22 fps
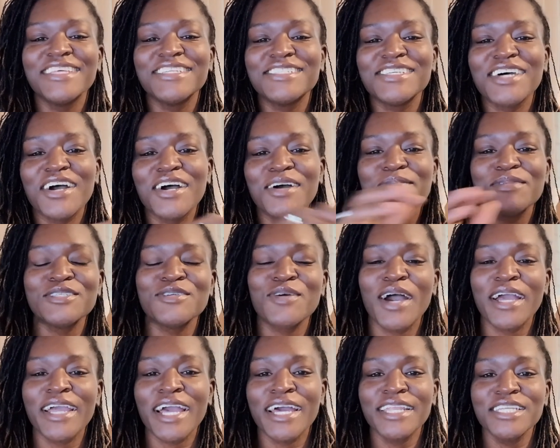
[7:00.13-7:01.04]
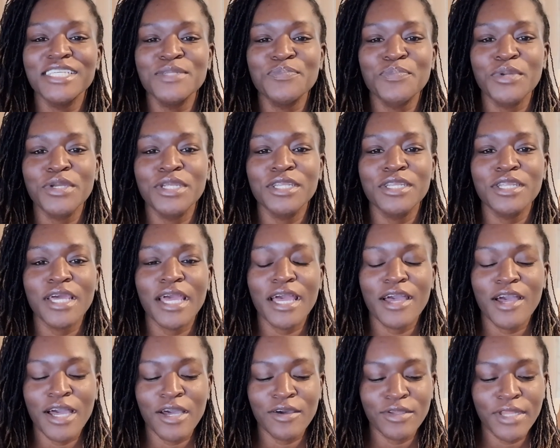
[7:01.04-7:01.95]
the top. So I got this printed
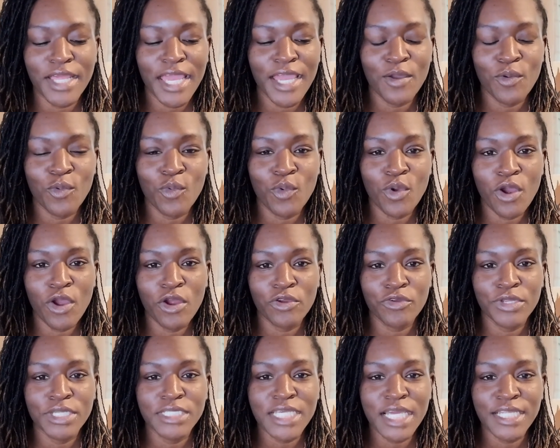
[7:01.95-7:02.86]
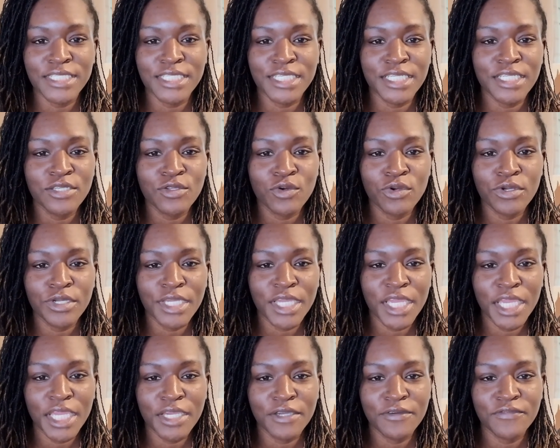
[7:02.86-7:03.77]
out at Walgreens. I did it on
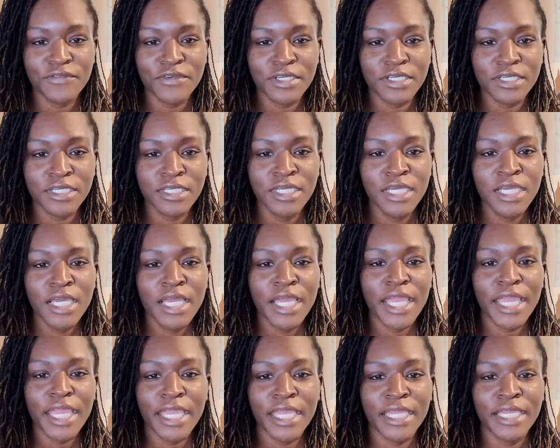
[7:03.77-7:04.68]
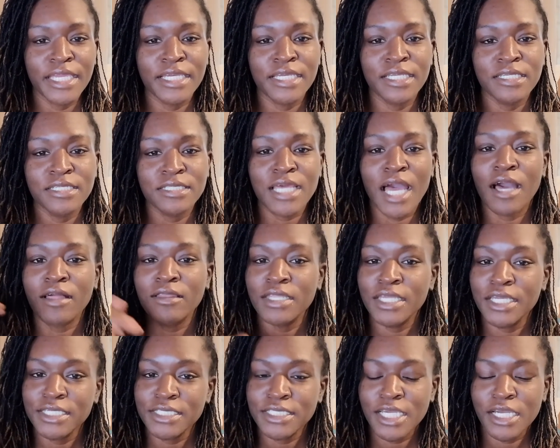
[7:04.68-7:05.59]
Canva, and I'll
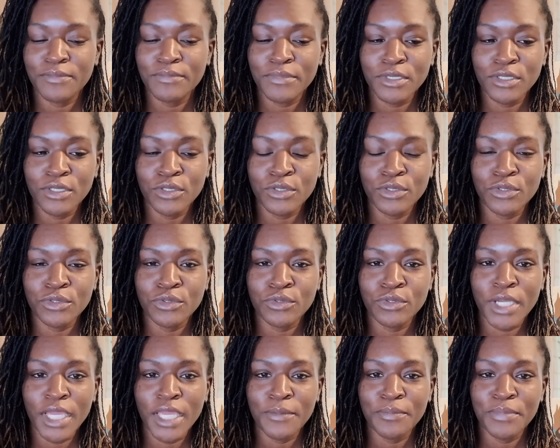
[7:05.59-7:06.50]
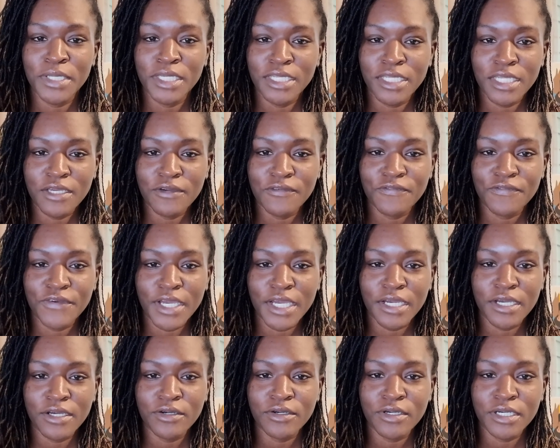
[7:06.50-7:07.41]
link down below a PDF
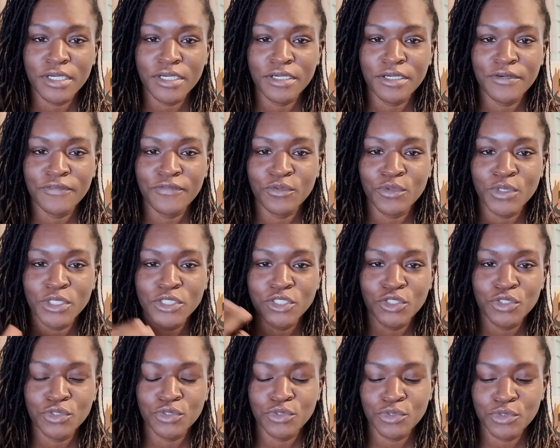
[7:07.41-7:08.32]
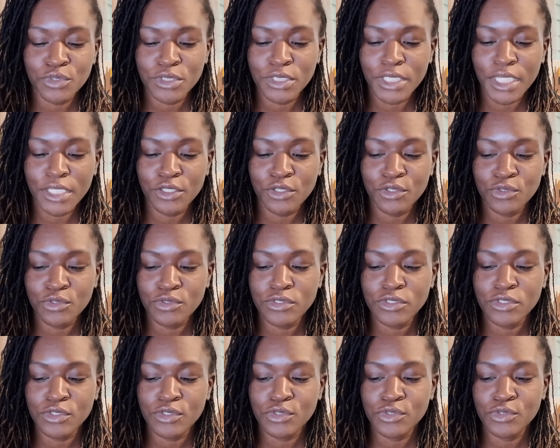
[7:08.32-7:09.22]
file of what you can
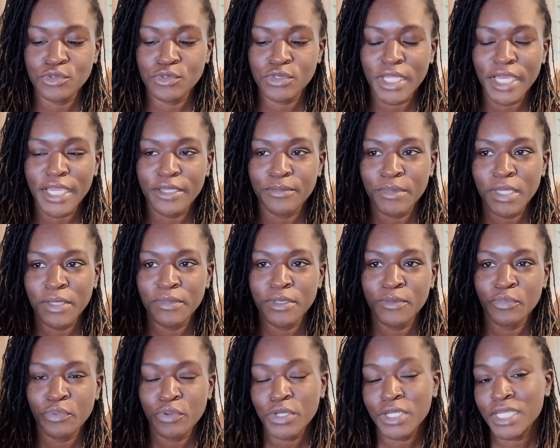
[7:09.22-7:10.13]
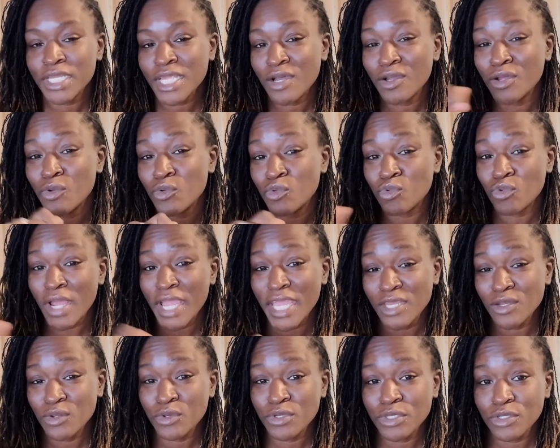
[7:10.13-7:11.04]
use to like maybe print it out and
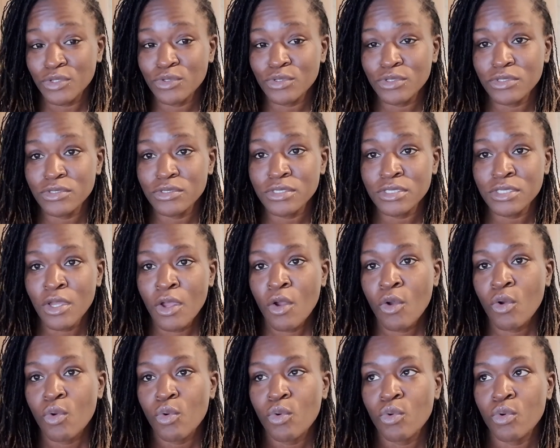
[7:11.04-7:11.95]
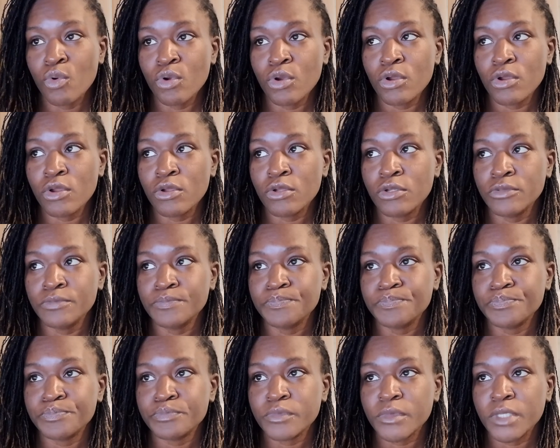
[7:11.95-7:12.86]
write on yours, or
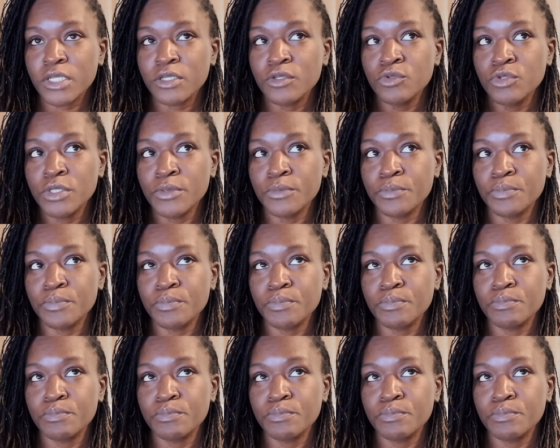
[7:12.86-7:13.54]
you can